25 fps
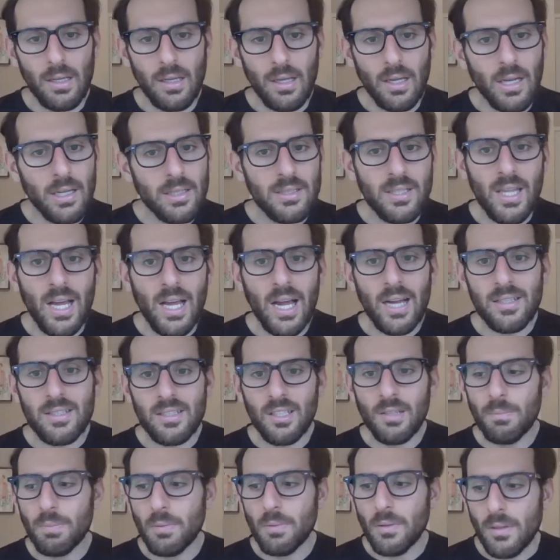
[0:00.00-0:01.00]
It's that
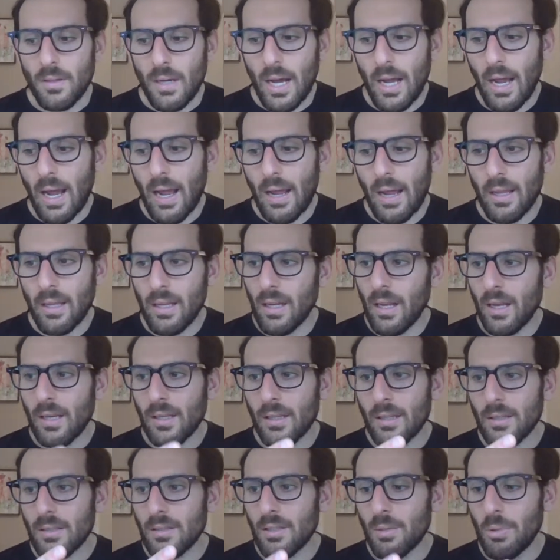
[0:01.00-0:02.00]
simple. I, I,
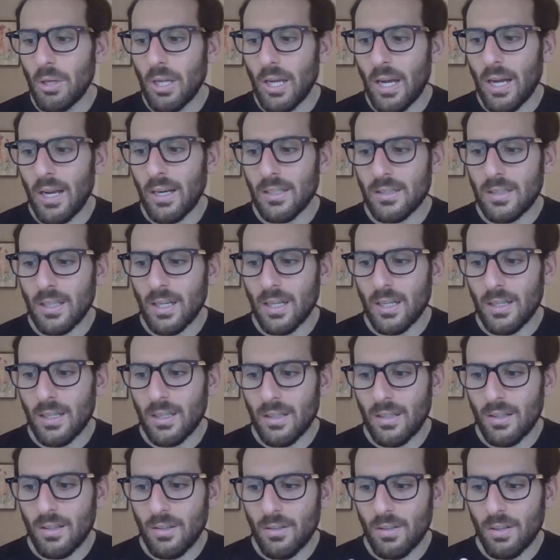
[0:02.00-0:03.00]
and to be honest, like
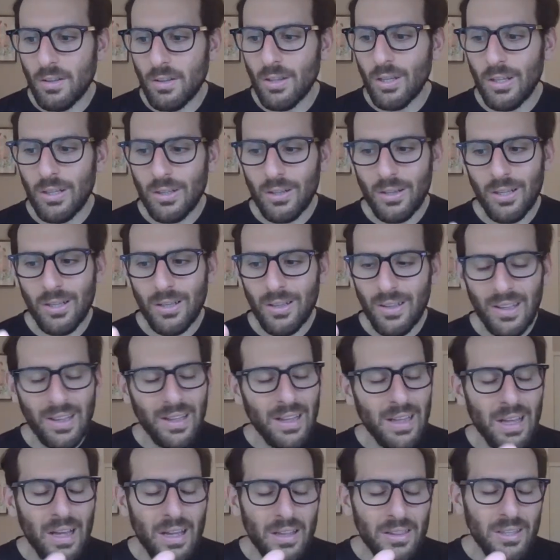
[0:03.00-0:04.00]
the,
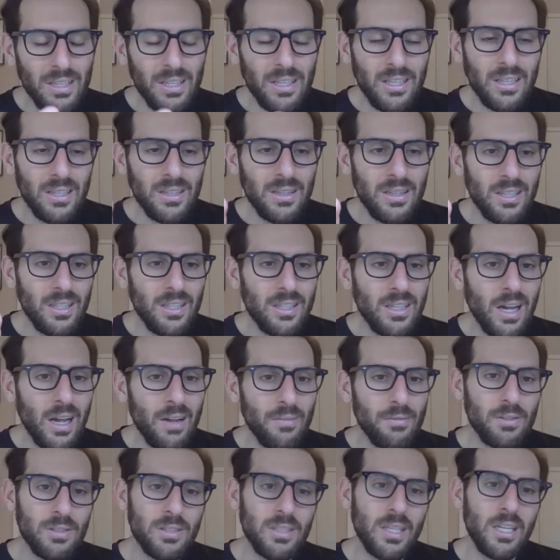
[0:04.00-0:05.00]
the the
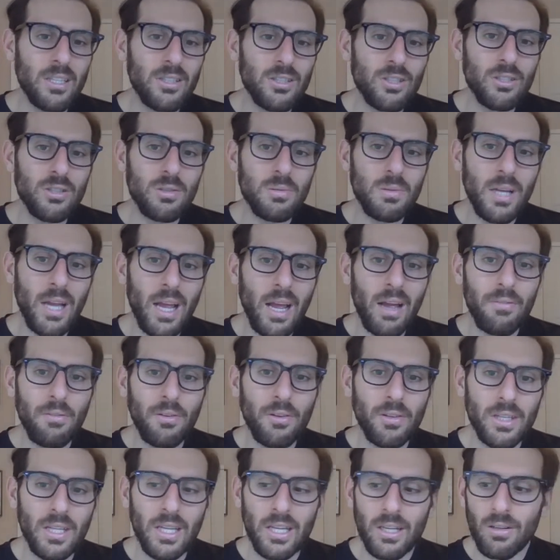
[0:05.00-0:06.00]
conversations we have
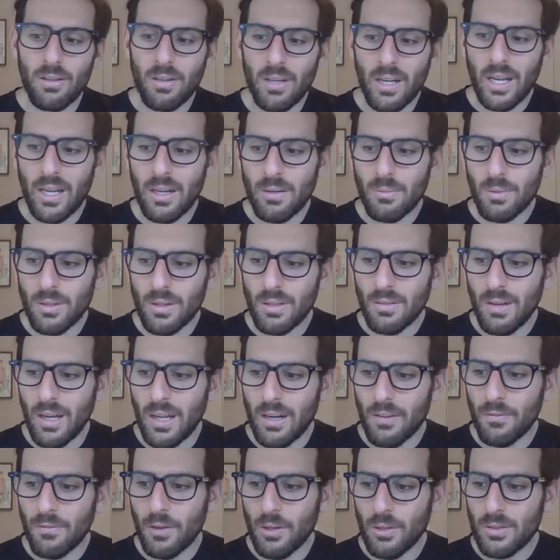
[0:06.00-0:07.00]
on the internet with a
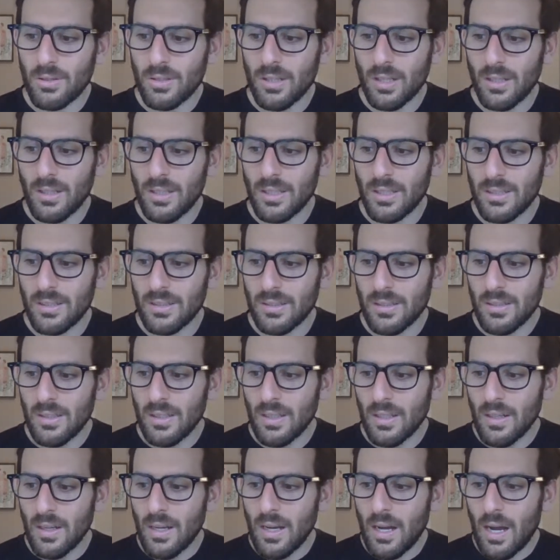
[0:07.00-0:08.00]
lot of folks on this,
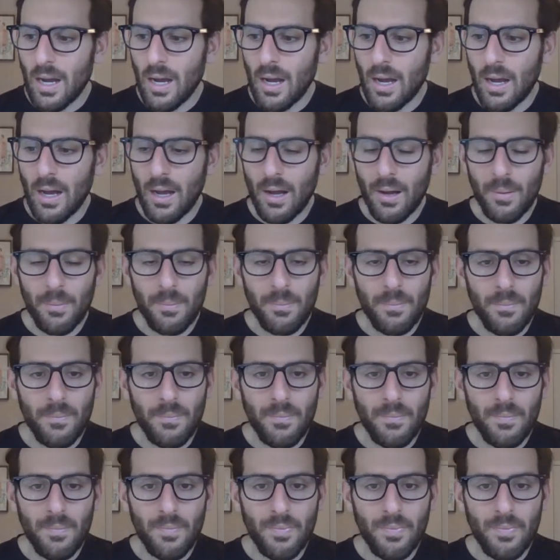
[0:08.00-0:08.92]
um,